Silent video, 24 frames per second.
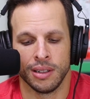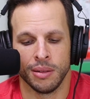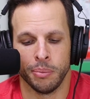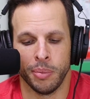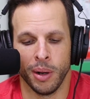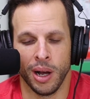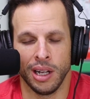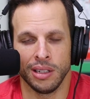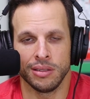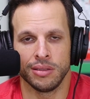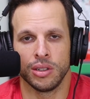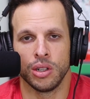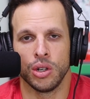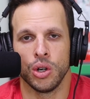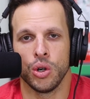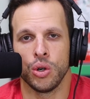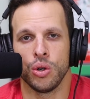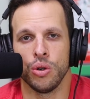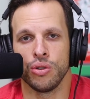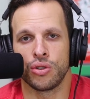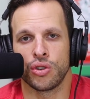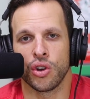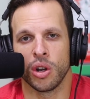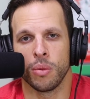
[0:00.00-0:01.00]
But
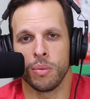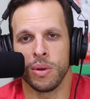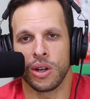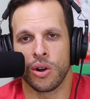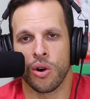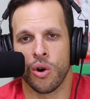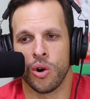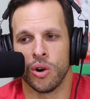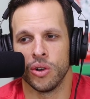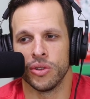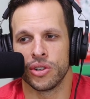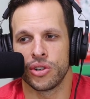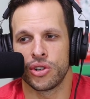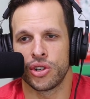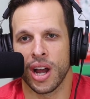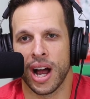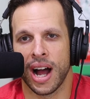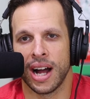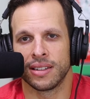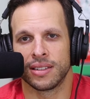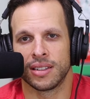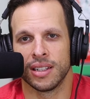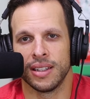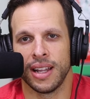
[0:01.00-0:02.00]
who's going to be calling the
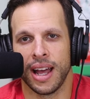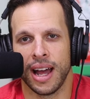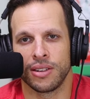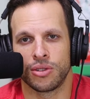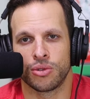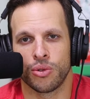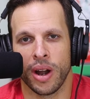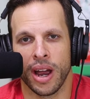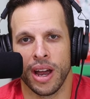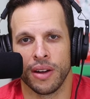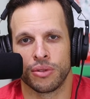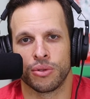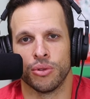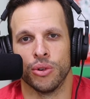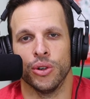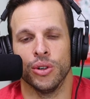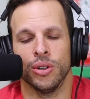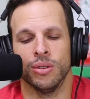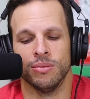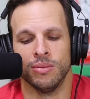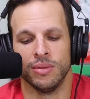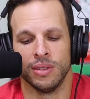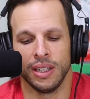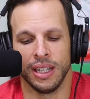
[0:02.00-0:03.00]
shots in that draft
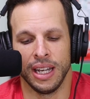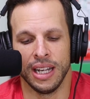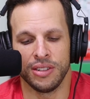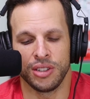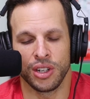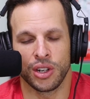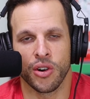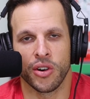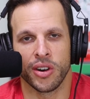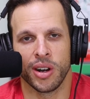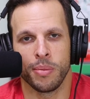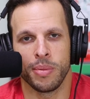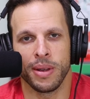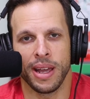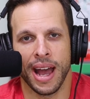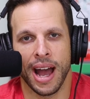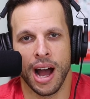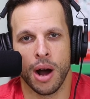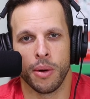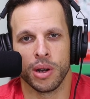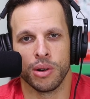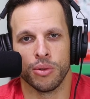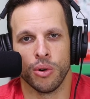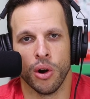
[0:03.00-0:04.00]
room? Is it going to be
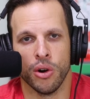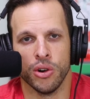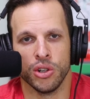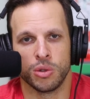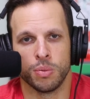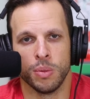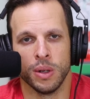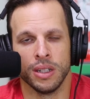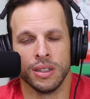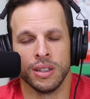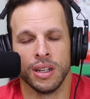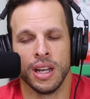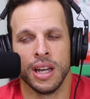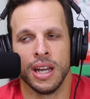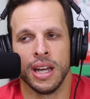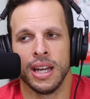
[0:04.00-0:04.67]
Howie Roseman?